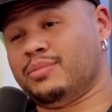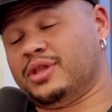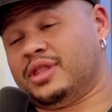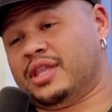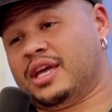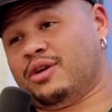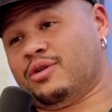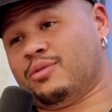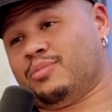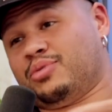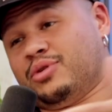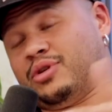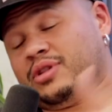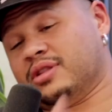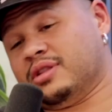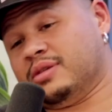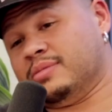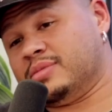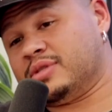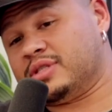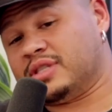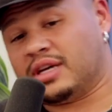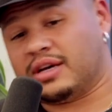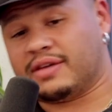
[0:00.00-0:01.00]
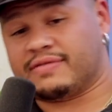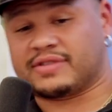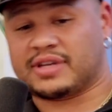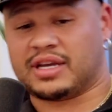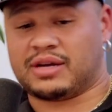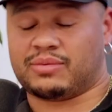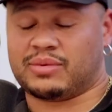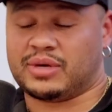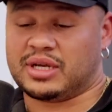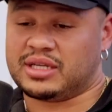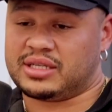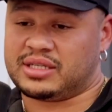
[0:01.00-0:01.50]
but they were putting themselves
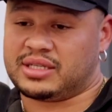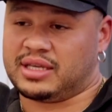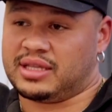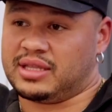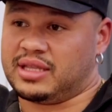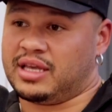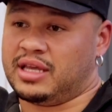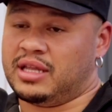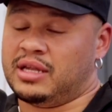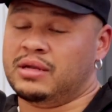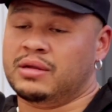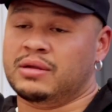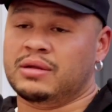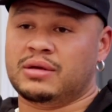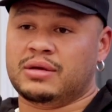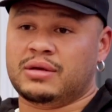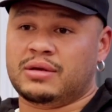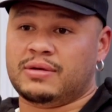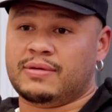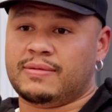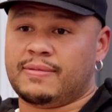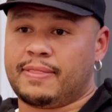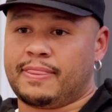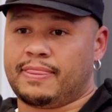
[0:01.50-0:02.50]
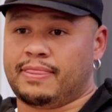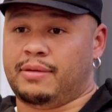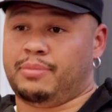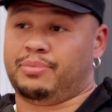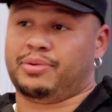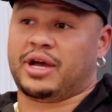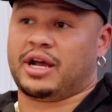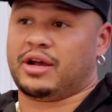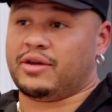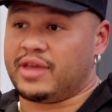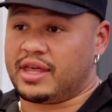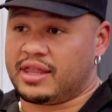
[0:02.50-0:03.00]
at risk and then the
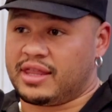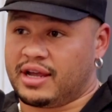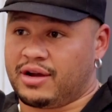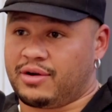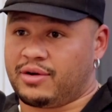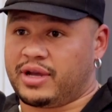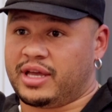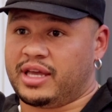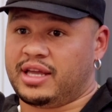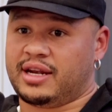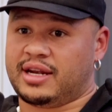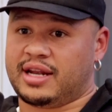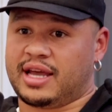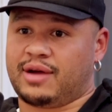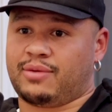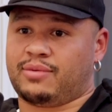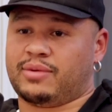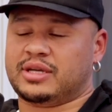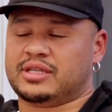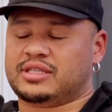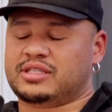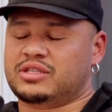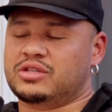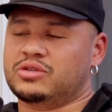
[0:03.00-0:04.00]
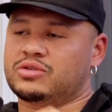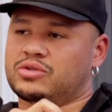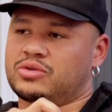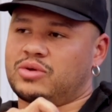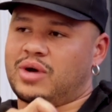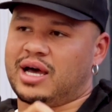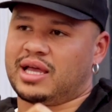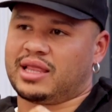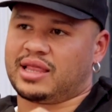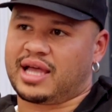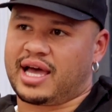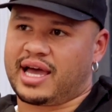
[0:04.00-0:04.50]
player that they were hitting at risk too. So
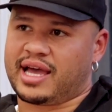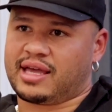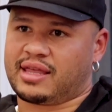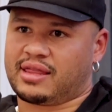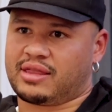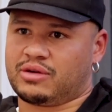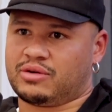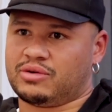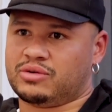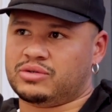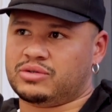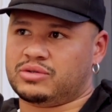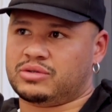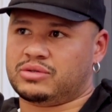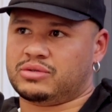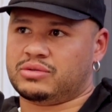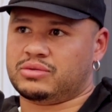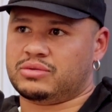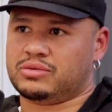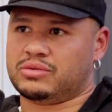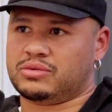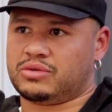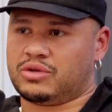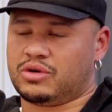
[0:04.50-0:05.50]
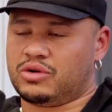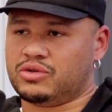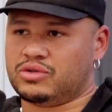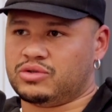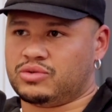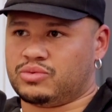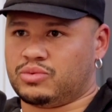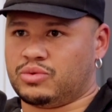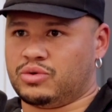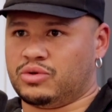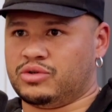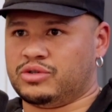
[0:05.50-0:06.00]
I like those
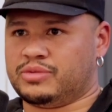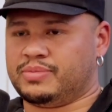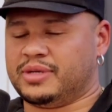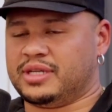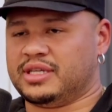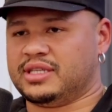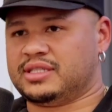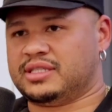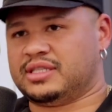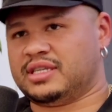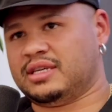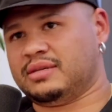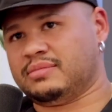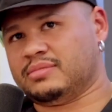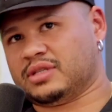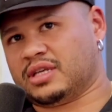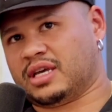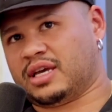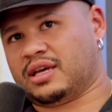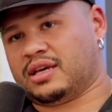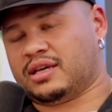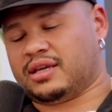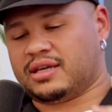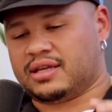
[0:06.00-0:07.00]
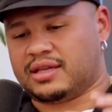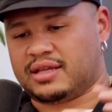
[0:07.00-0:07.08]
rules, but it seems like